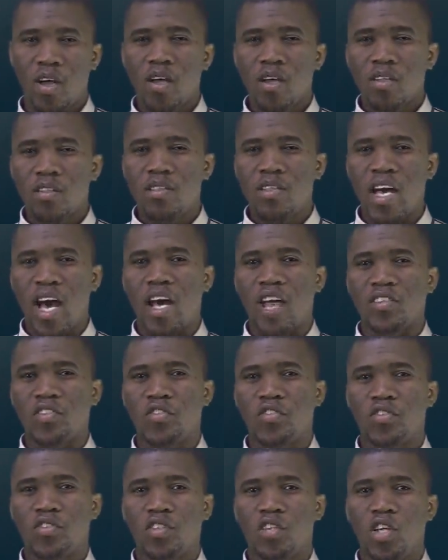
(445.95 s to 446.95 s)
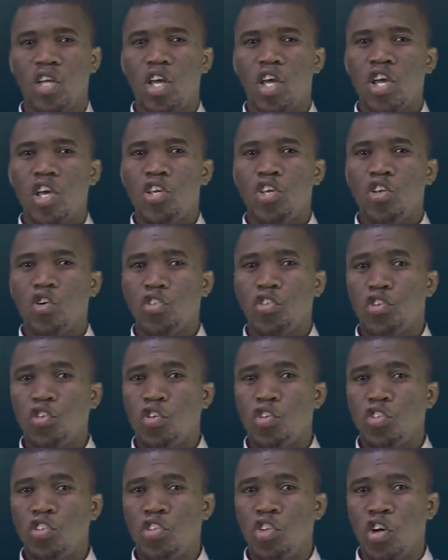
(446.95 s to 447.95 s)
Thus, you should
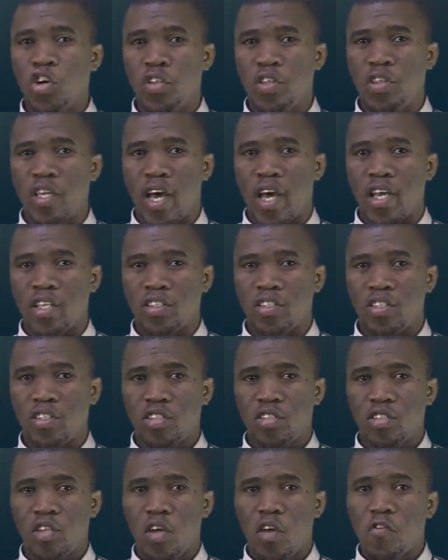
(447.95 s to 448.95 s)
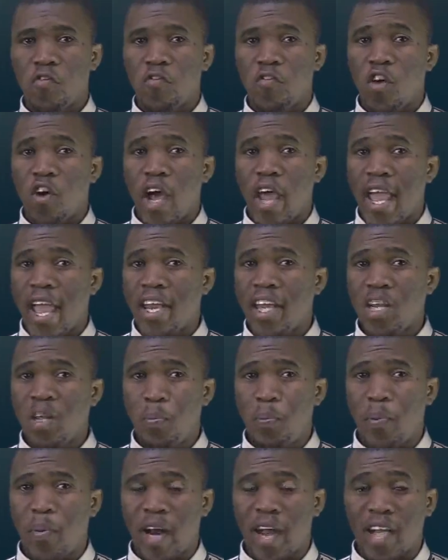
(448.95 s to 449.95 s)
know that for any
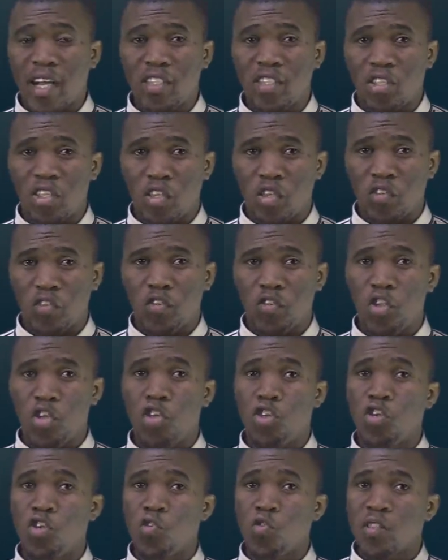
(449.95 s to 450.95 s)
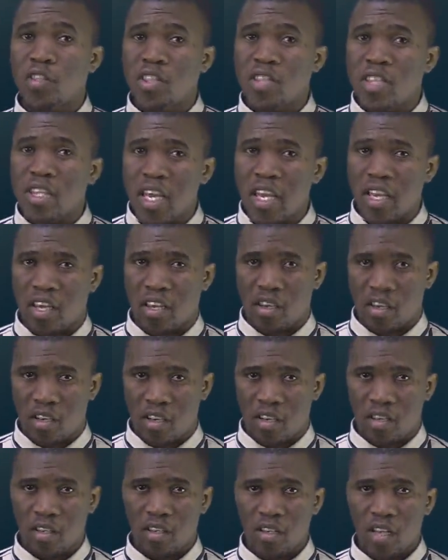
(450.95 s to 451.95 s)
practice you think
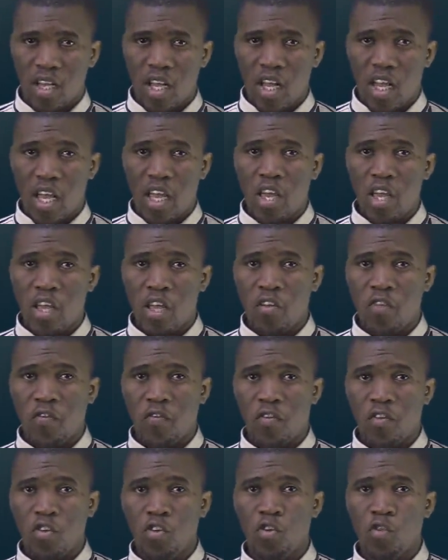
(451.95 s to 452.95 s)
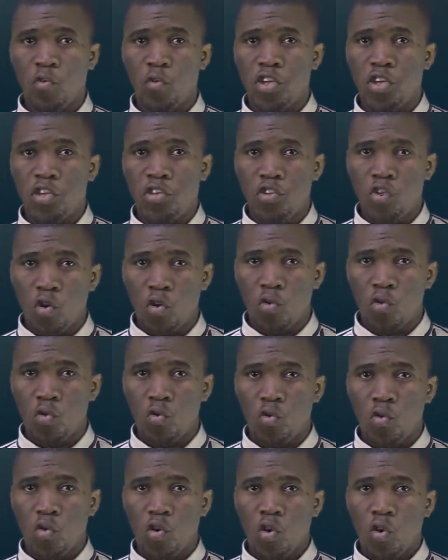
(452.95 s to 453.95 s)
if you will
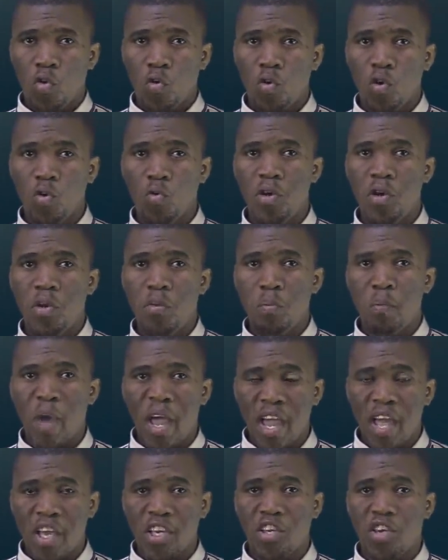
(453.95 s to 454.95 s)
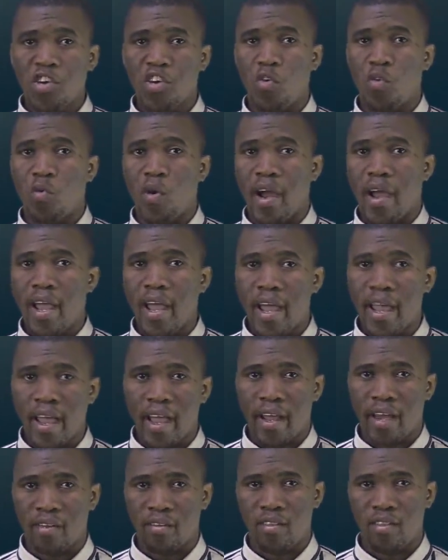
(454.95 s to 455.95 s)
do, we will make your
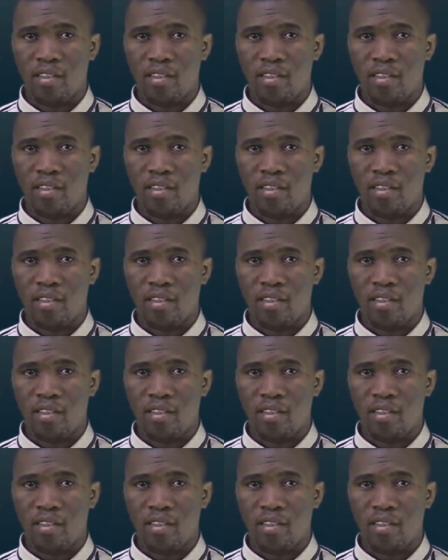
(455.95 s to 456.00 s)
health